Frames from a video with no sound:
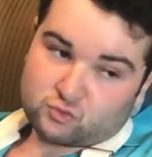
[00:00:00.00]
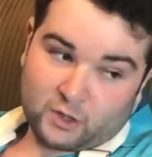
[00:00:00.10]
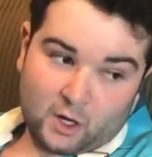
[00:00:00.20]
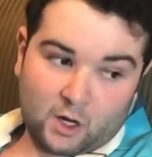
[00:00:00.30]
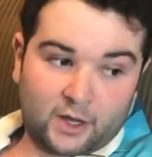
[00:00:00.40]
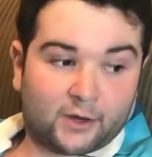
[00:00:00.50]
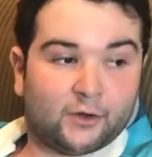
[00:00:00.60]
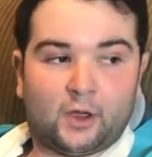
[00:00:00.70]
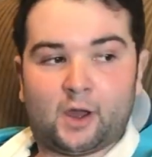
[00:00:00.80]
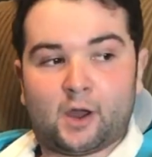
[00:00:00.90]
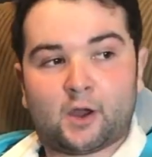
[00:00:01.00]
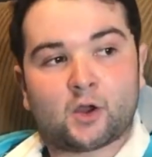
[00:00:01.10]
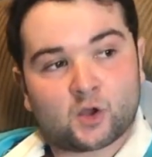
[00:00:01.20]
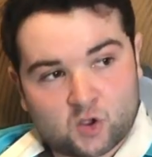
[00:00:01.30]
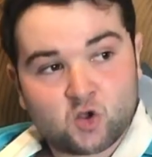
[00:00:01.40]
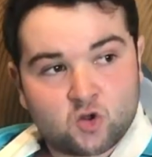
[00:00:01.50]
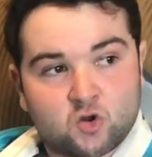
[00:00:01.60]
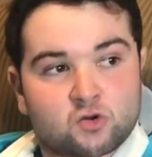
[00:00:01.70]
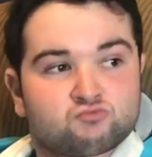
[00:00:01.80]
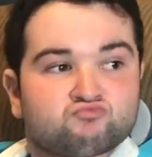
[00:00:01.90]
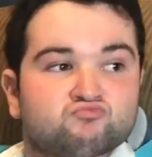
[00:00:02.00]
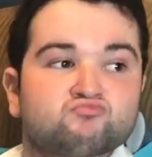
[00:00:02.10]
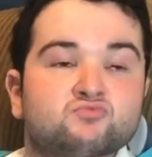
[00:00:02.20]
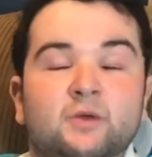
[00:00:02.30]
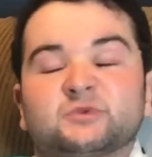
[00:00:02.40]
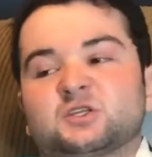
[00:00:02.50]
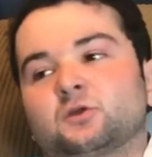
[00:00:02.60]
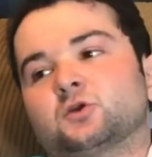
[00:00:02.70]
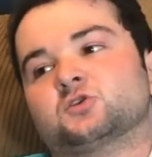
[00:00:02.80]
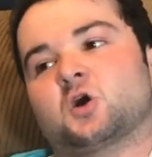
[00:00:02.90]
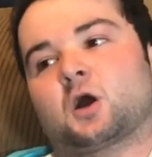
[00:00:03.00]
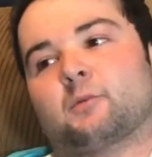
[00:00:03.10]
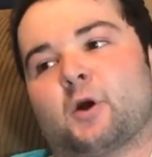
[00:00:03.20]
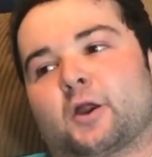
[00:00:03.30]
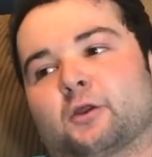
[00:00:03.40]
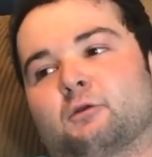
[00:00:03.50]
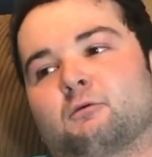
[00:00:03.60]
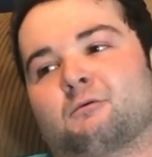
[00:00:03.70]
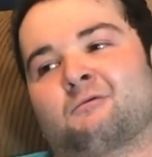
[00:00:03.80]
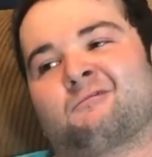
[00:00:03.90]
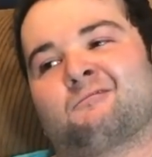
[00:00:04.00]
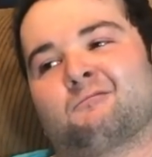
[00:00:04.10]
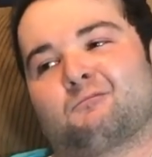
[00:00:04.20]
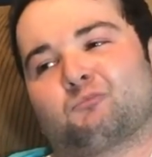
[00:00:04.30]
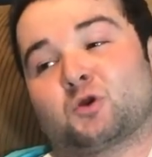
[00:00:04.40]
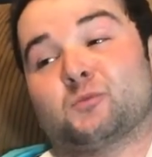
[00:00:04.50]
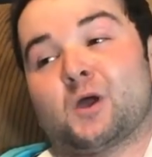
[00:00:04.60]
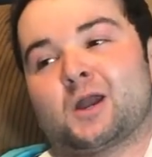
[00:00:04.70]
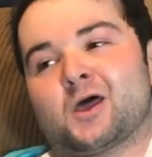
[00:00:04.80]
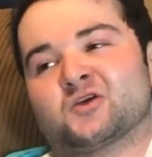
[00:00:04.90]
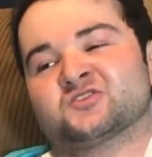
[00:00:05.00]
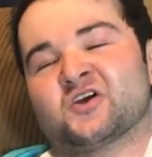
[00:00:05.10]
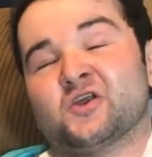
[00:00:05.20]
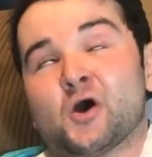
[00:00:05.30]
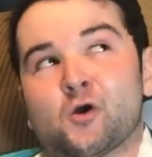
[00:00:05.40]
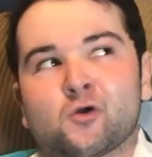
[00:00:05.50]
Yeah, and uh, I'm still here to talk about it. Pretty badass, I know.